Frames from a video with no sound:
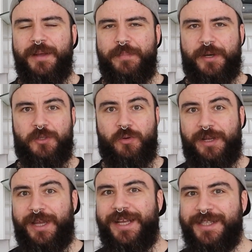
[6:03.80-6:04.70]
temperature
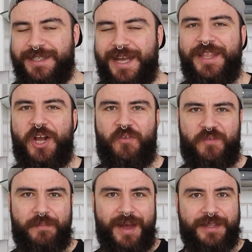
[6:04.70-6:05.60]
inside the
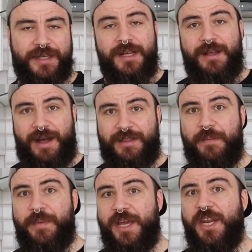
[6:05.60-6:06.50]
coffee bed at the
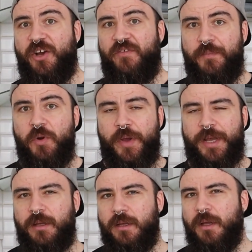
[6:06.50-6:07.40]
beginning of brewing,